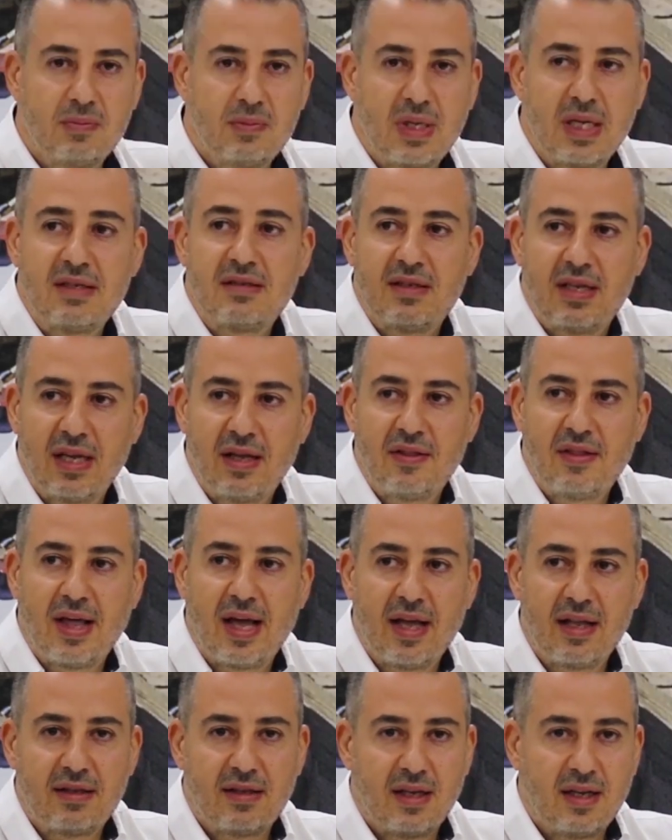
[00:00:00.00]
testing
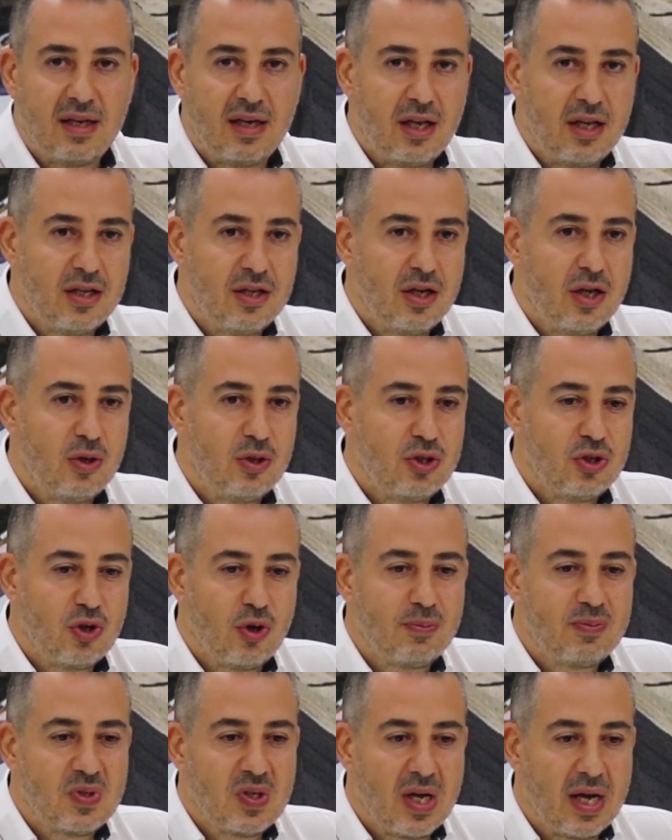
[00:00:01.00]
that on
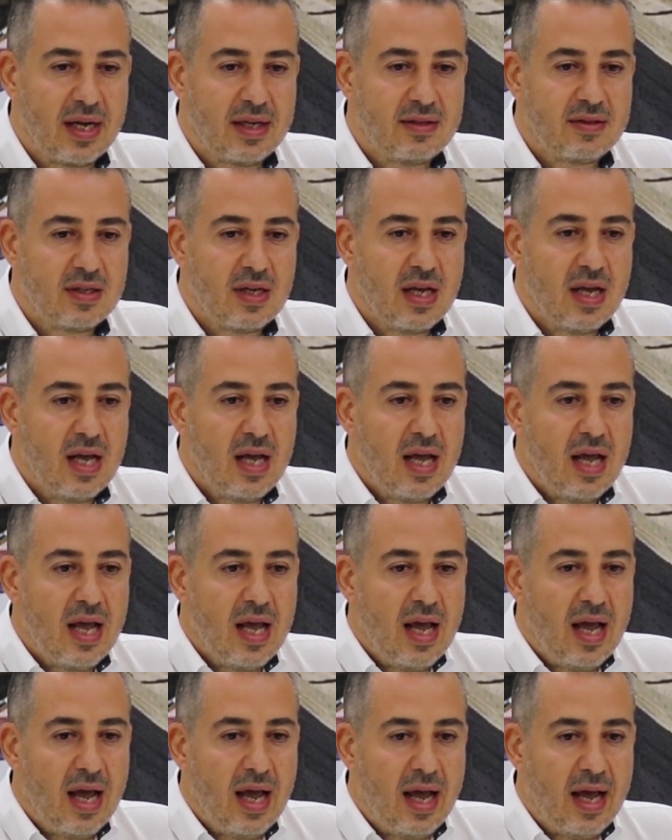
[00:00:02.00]
job sites.
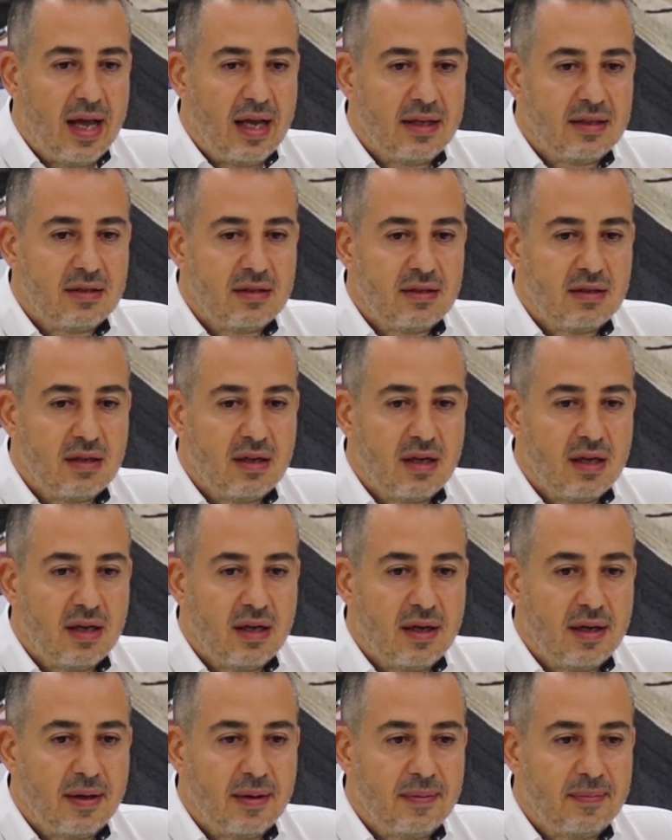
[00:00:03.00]
And
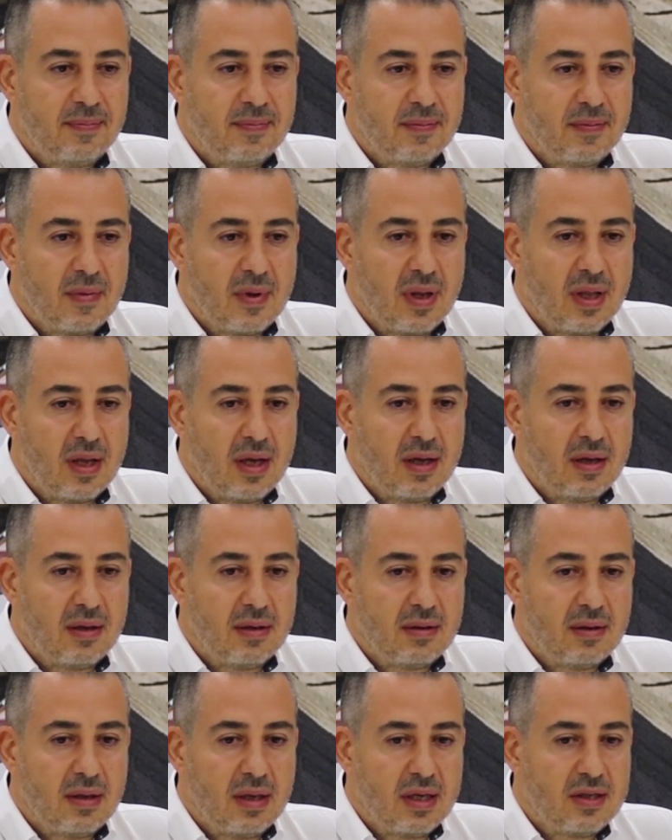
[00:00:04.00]

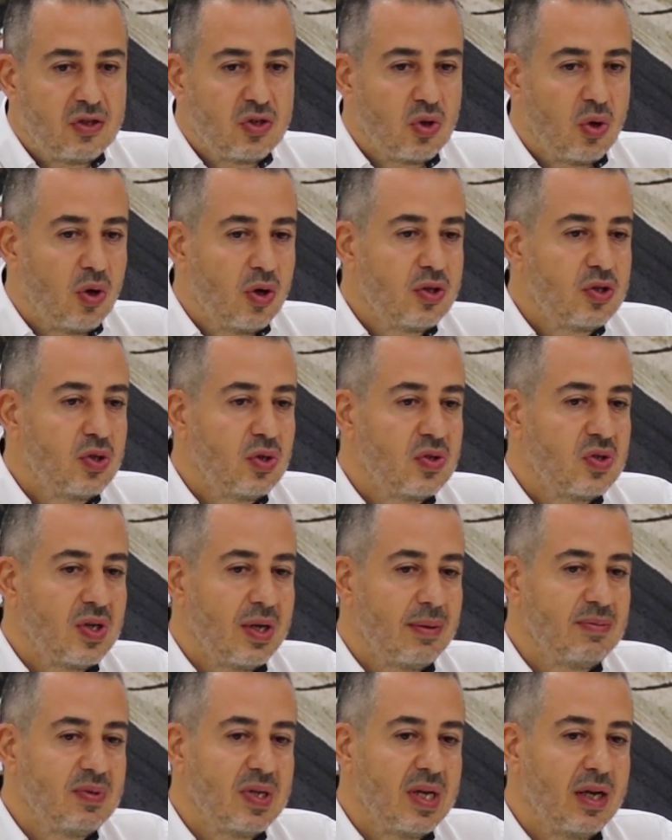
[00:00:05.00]
it's also
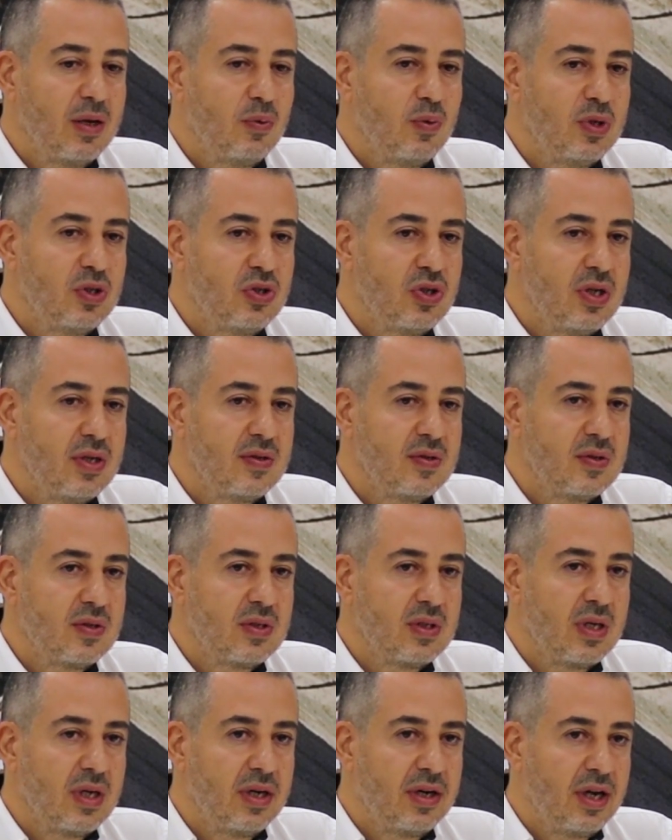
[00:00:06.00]
something which
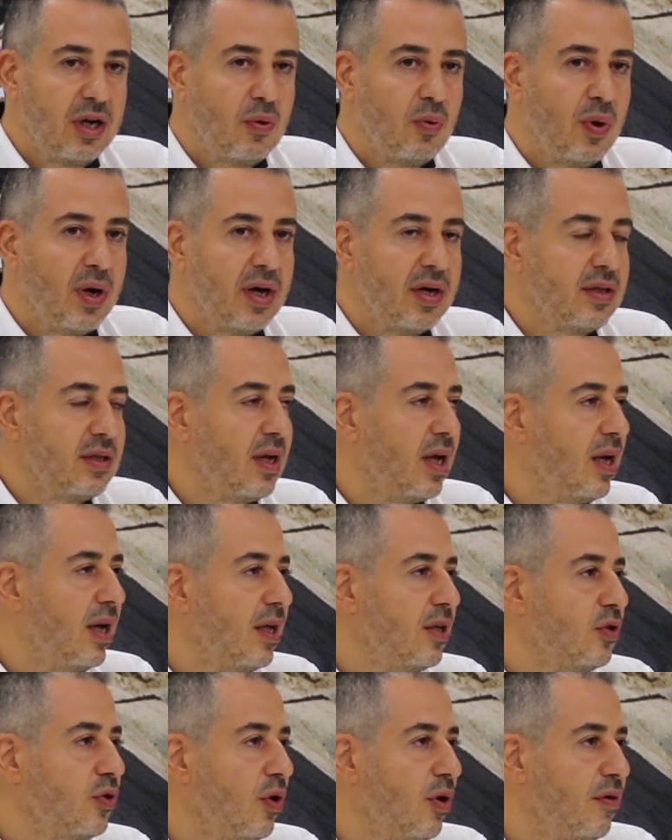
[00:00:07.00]
is required a
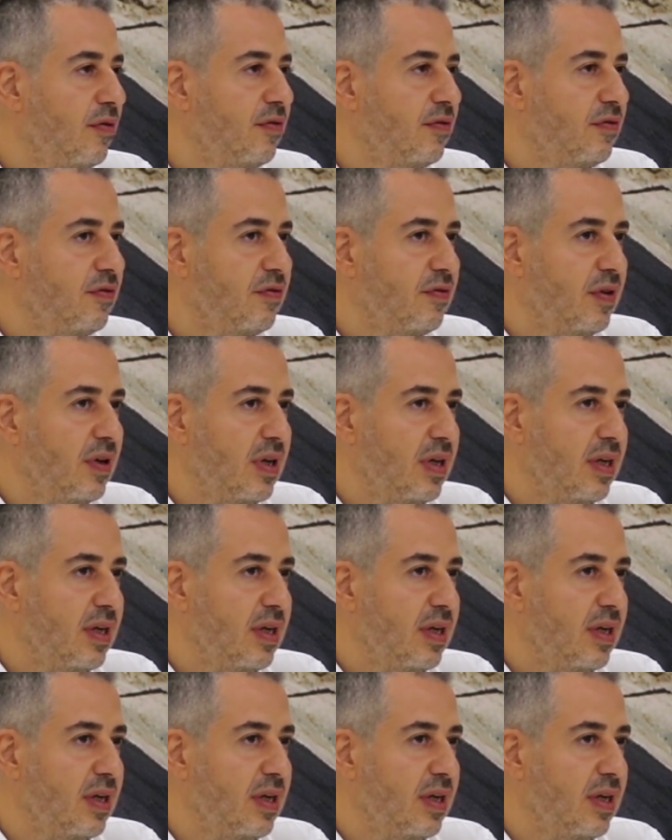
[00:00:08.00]
lot of